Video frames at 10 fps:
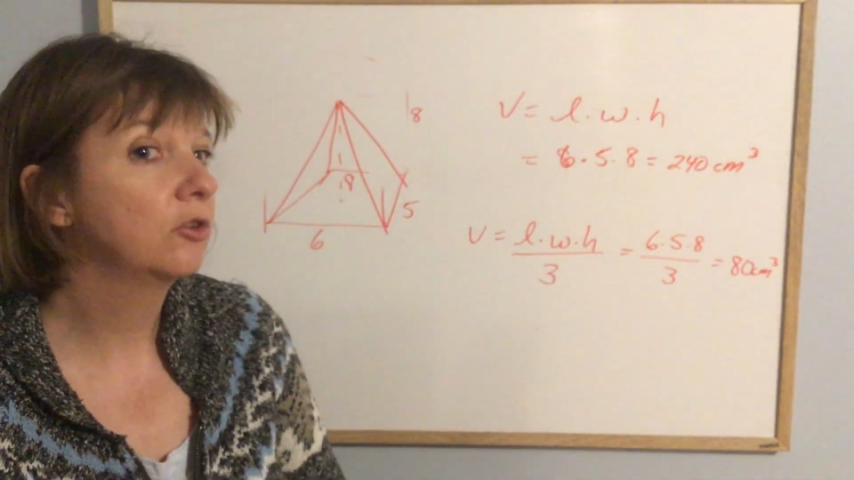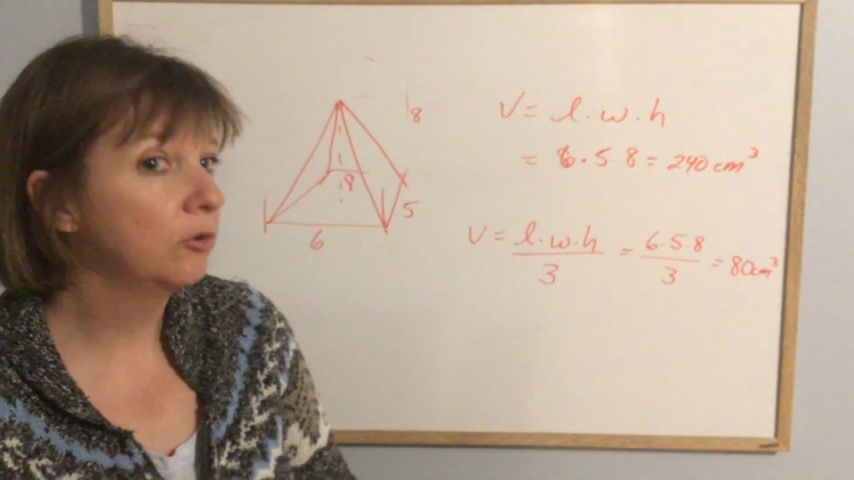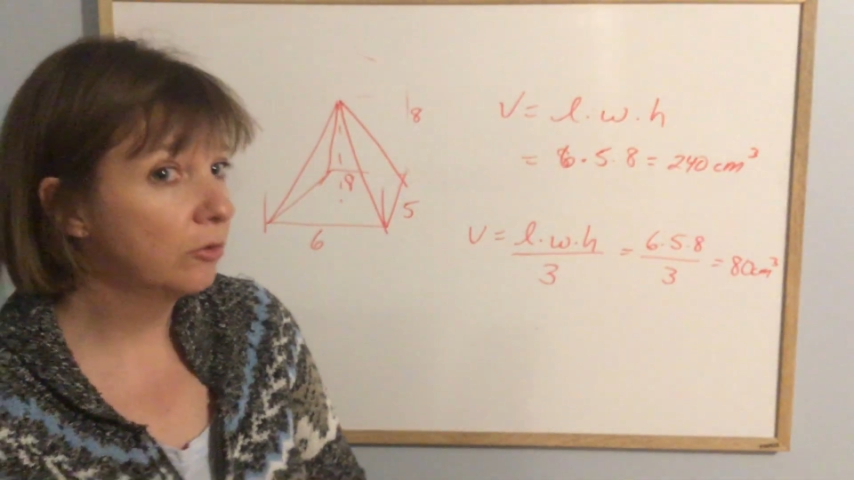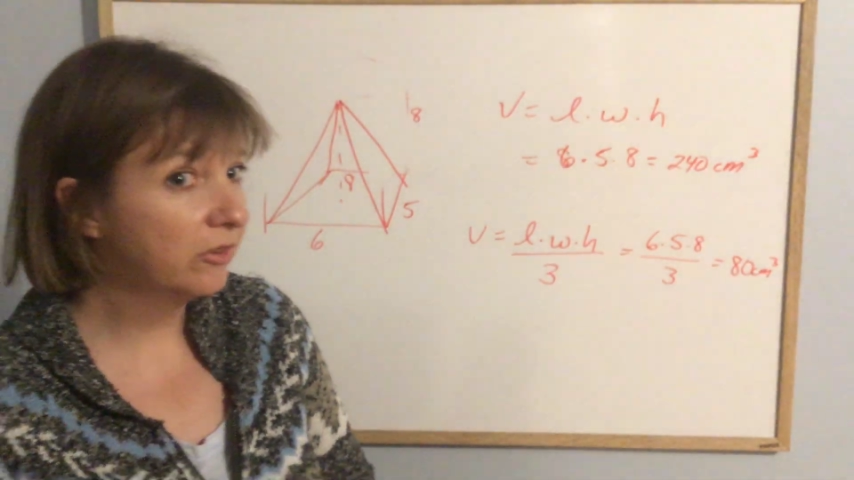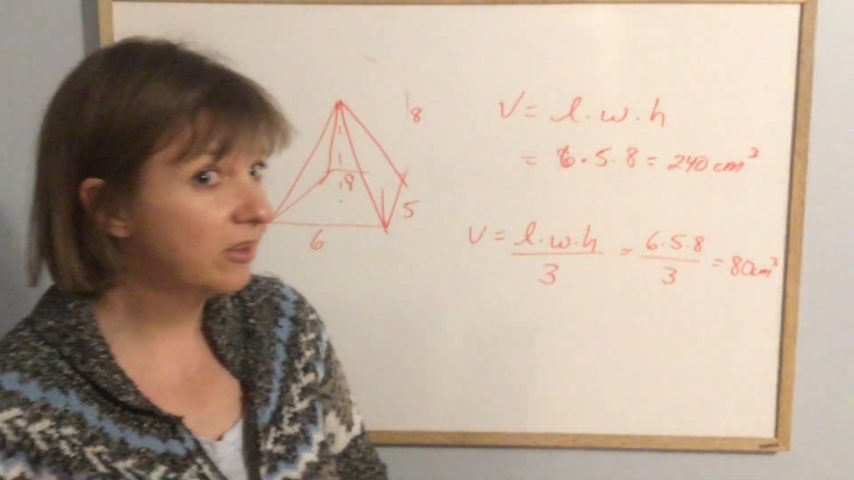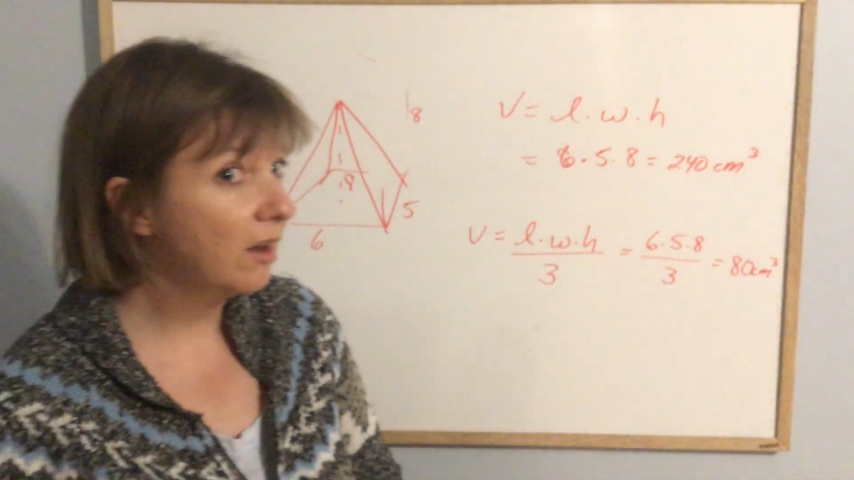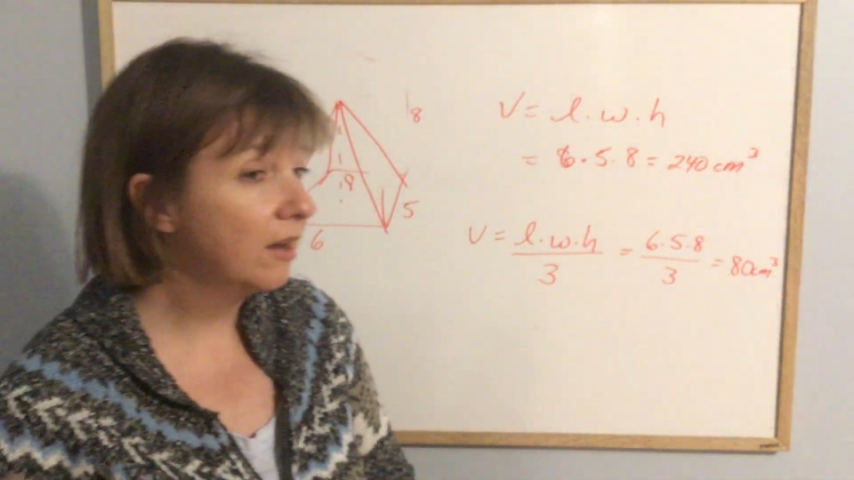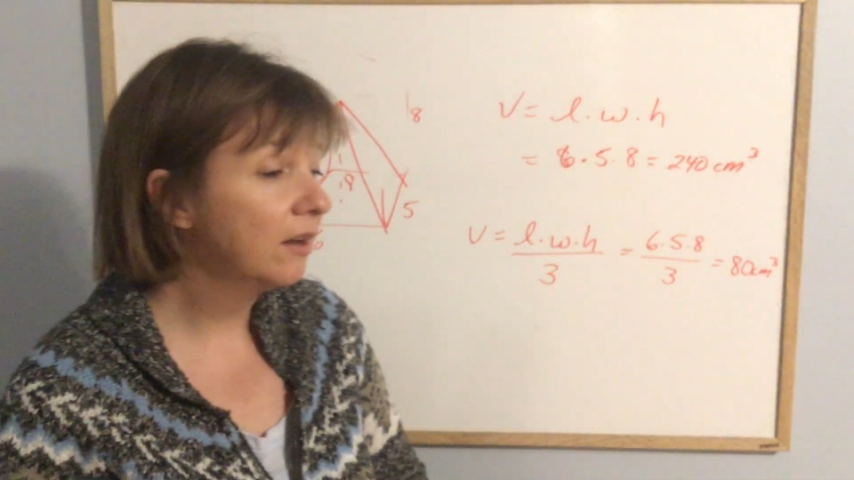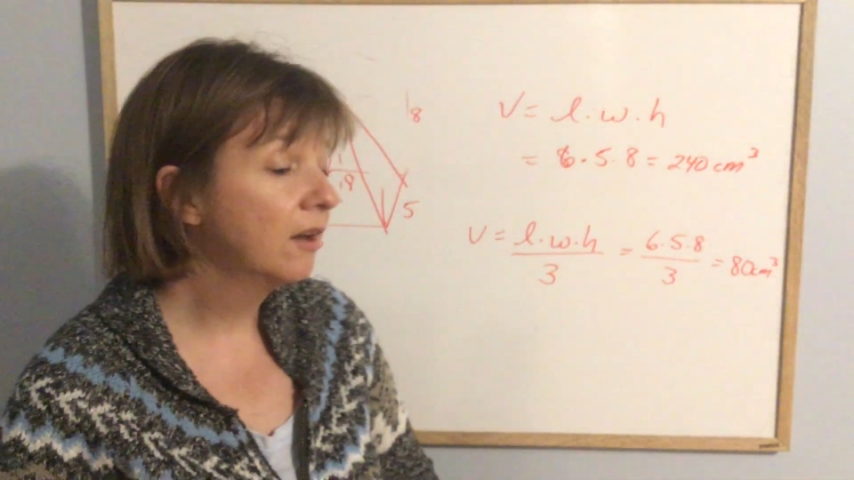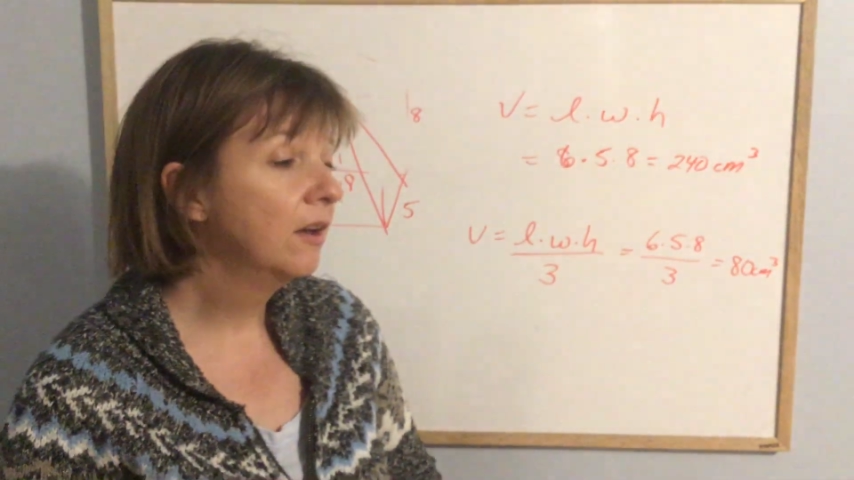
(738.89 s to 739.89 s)

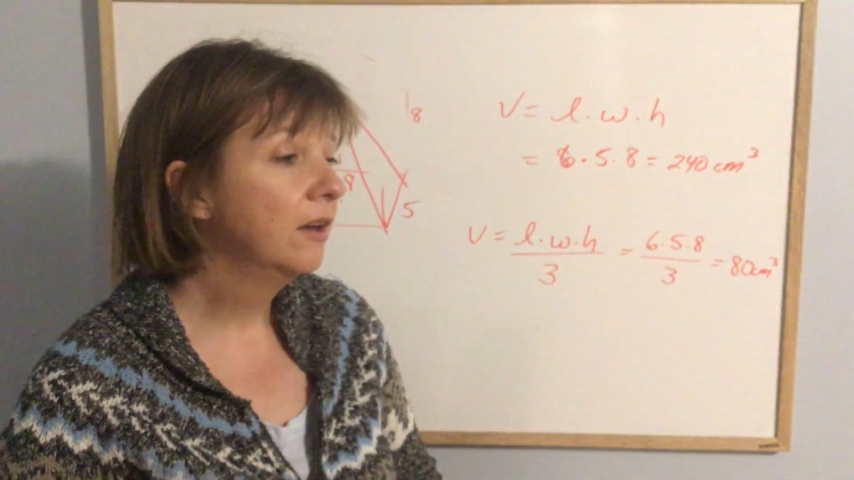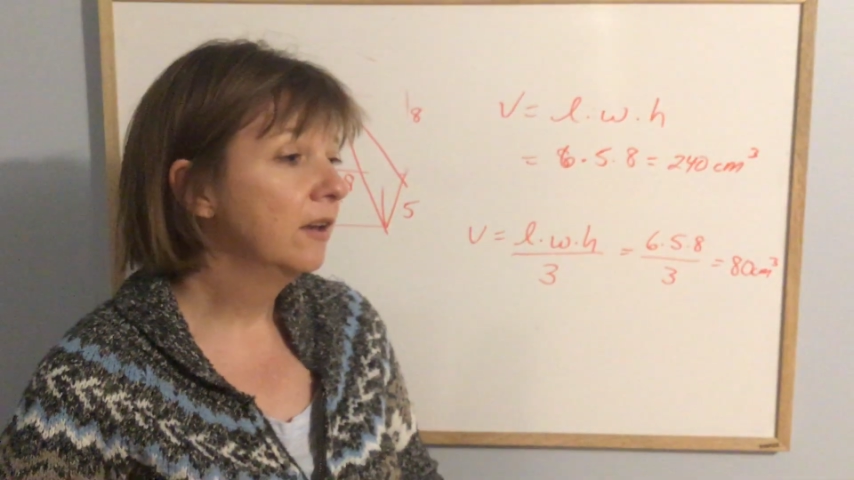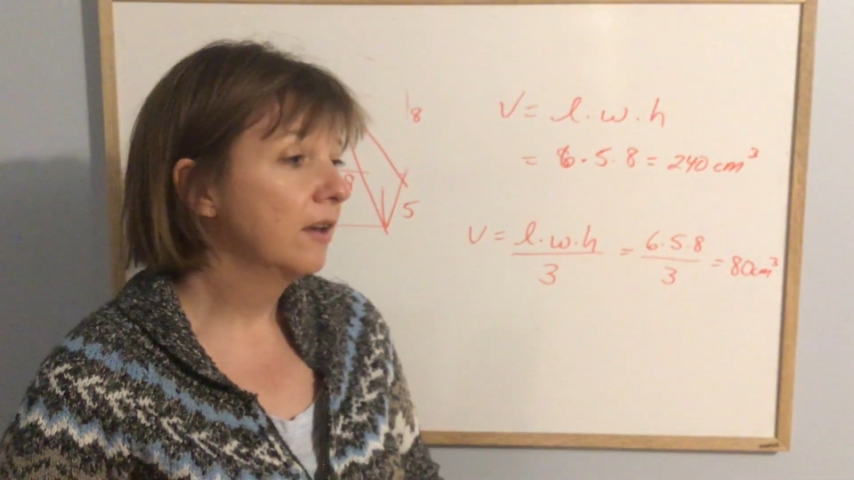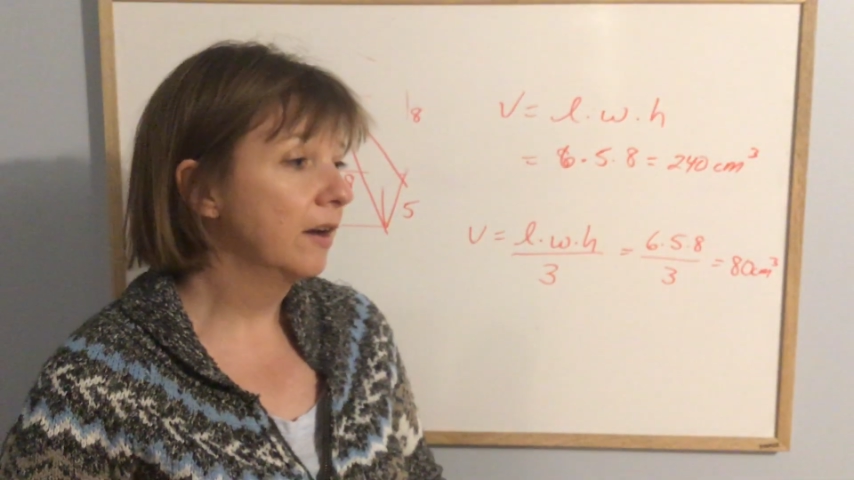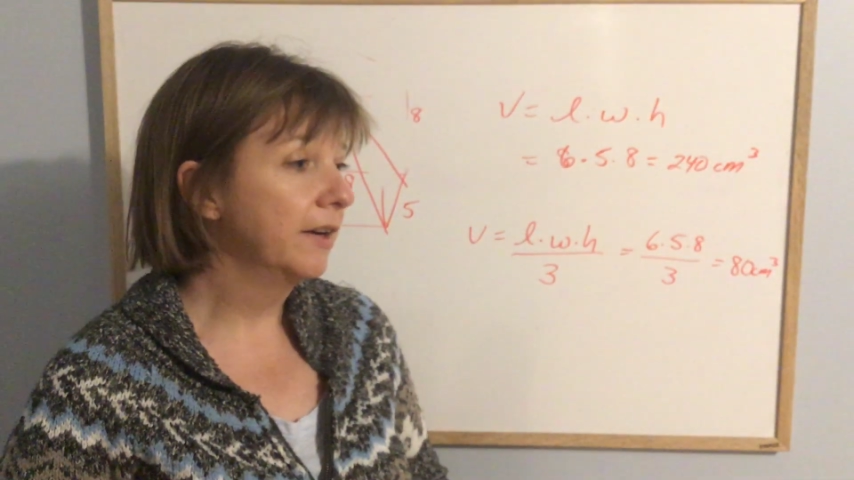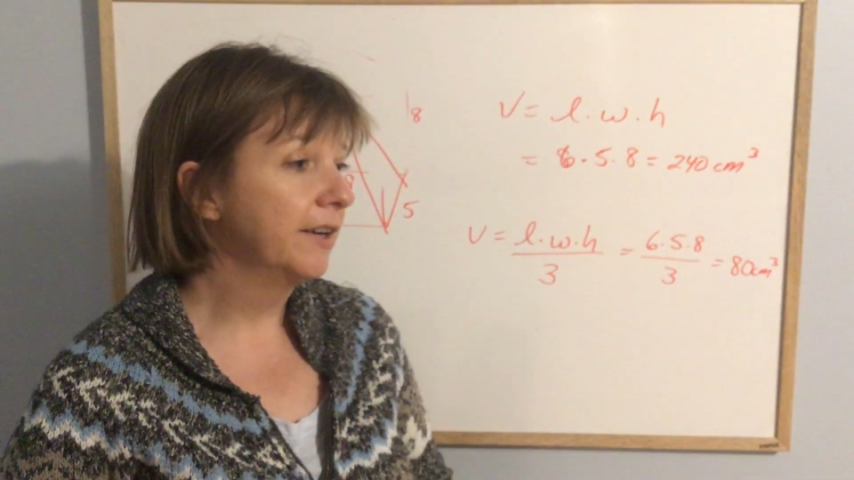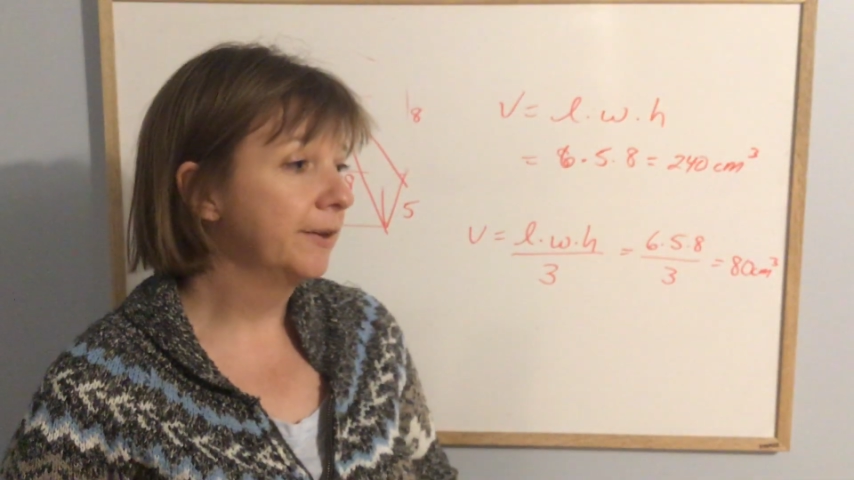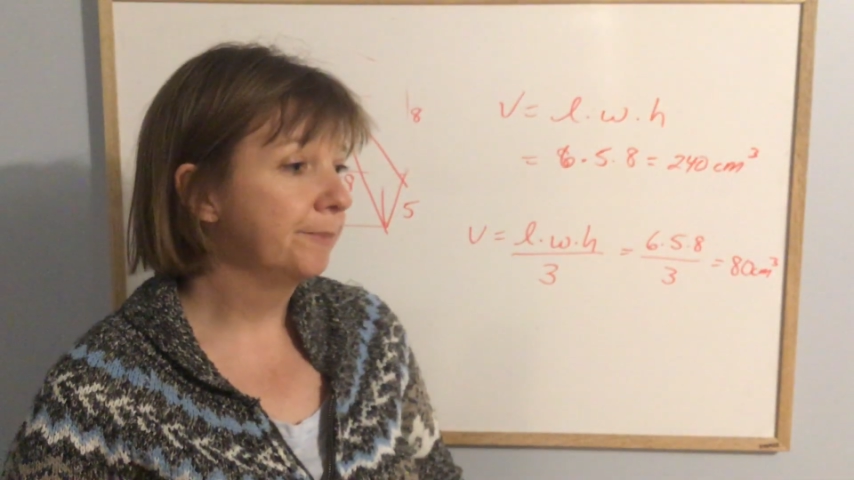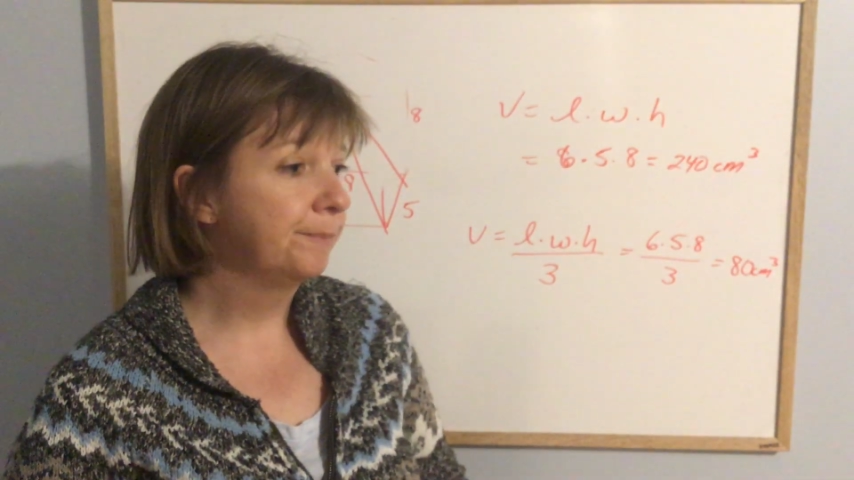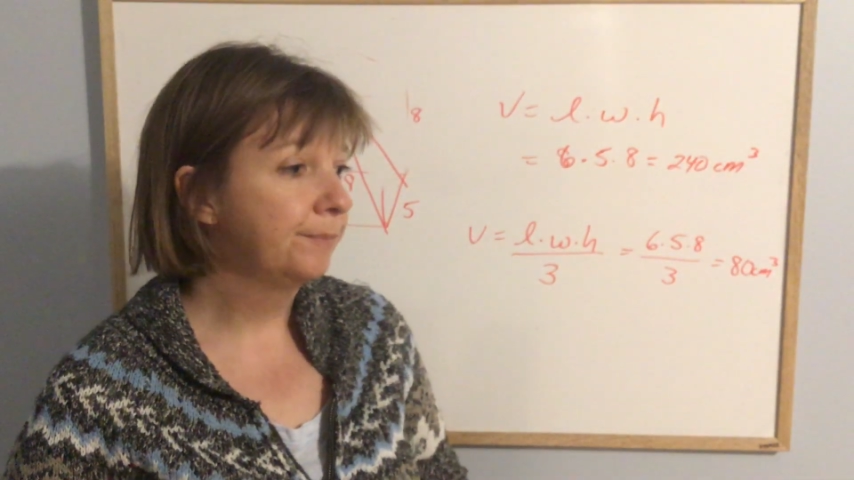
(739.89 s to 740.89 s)
Tuesday.
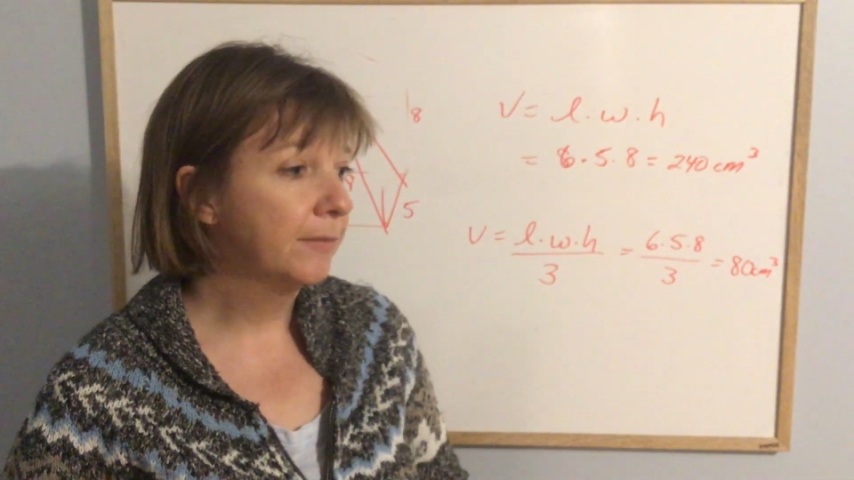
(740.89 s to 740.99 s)
Um,